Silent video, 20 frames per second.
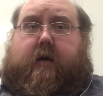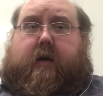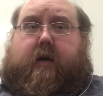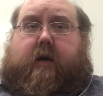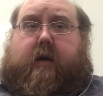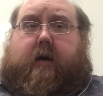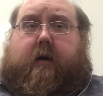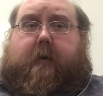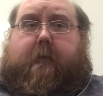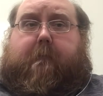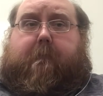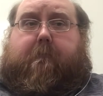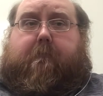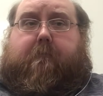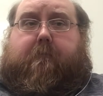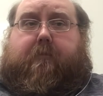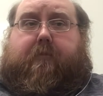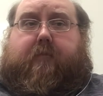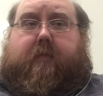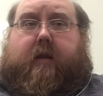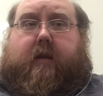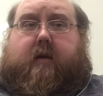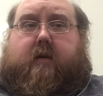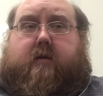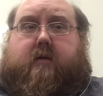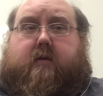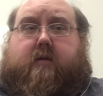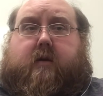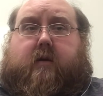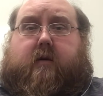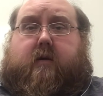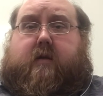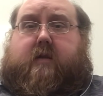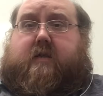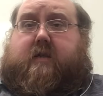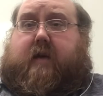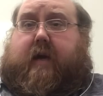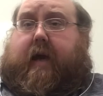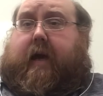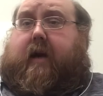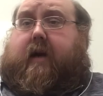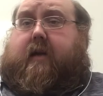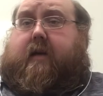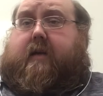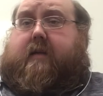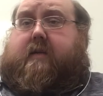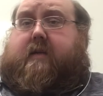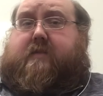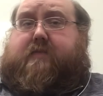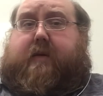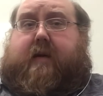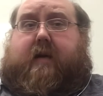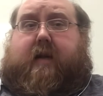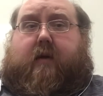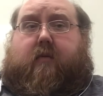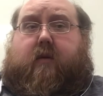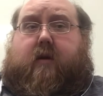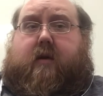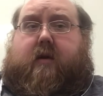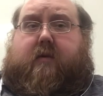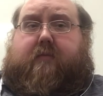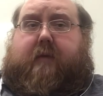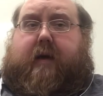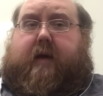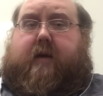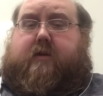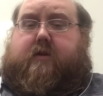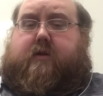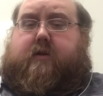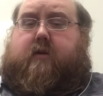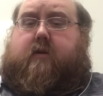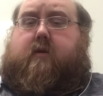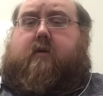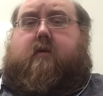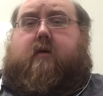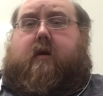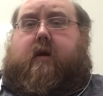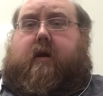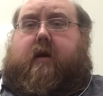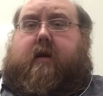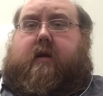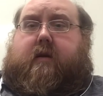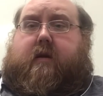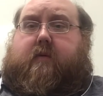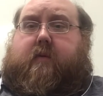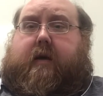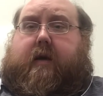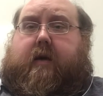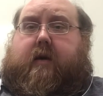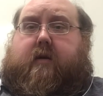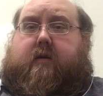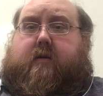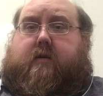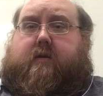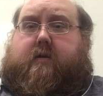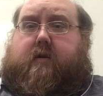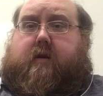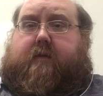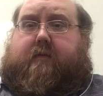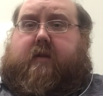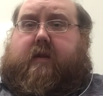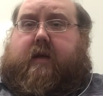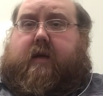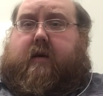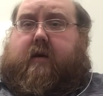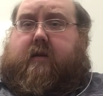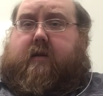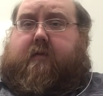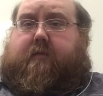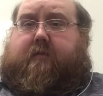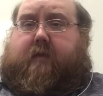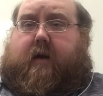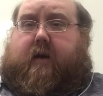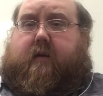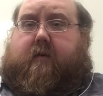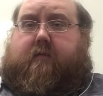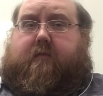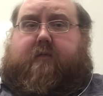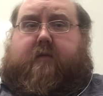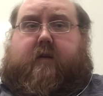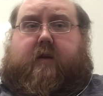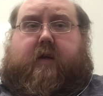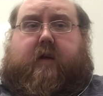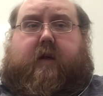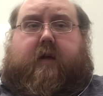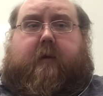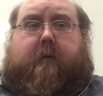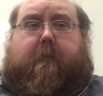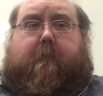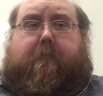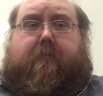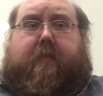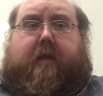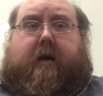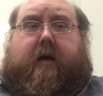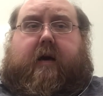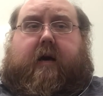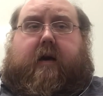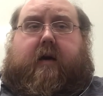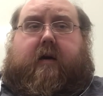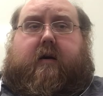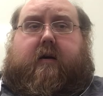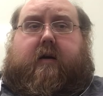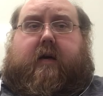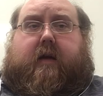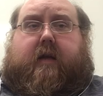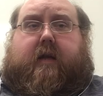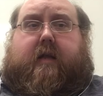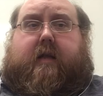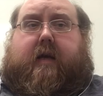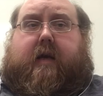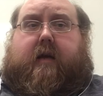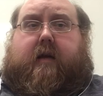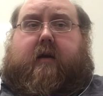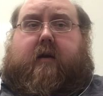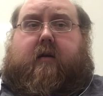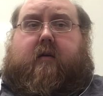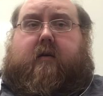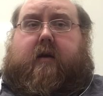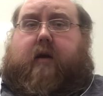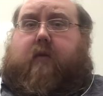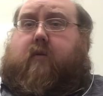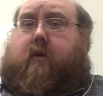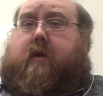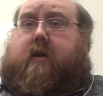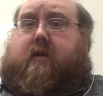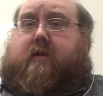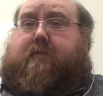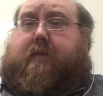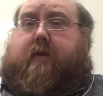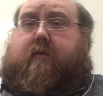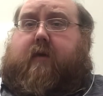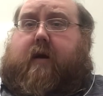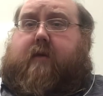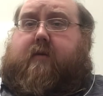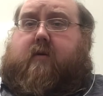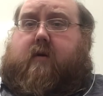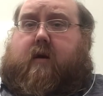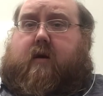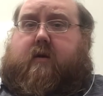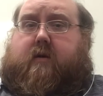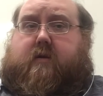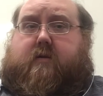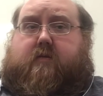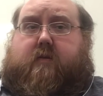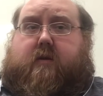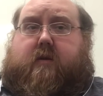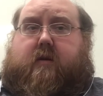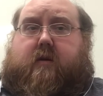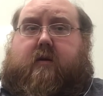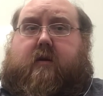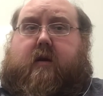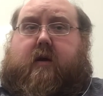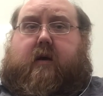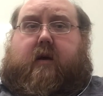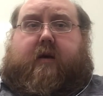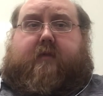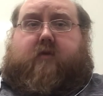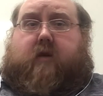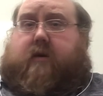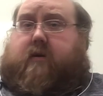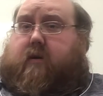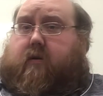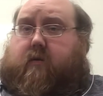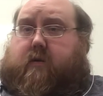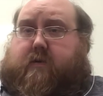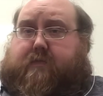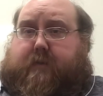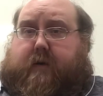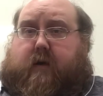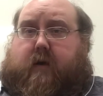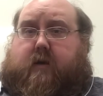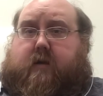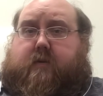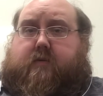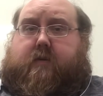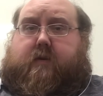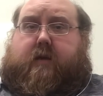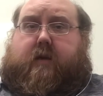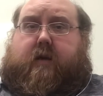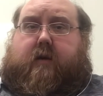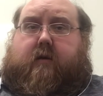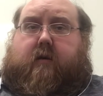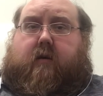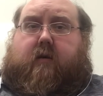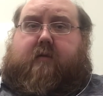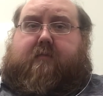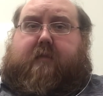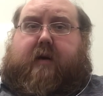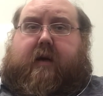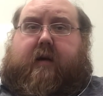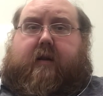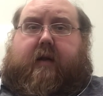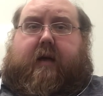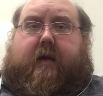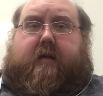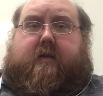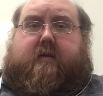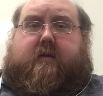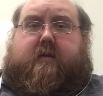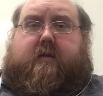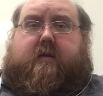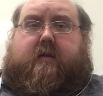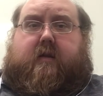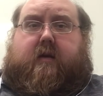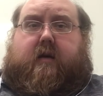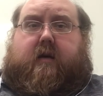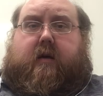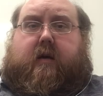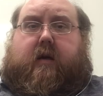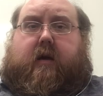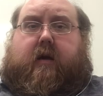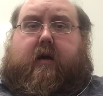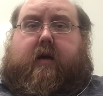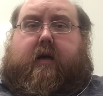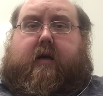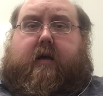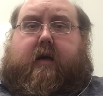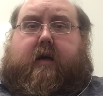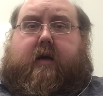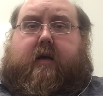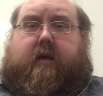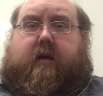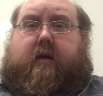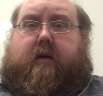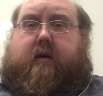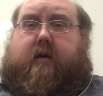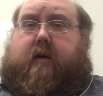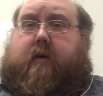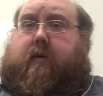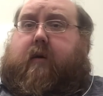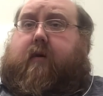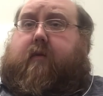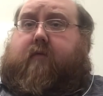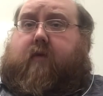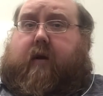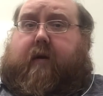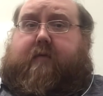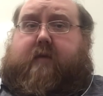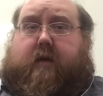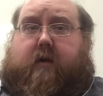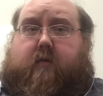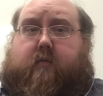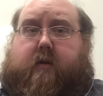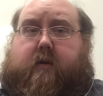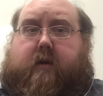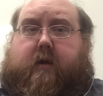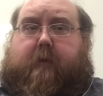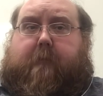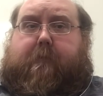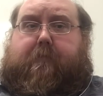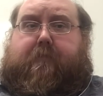Um, so as chaotic as it's been, I wanted to make sure that we understood everything on the final foot here. And in that current, I wanted to be rather honest with you. I've tried to always be honest with you in all of my classes. All right, and however I've dealt with you.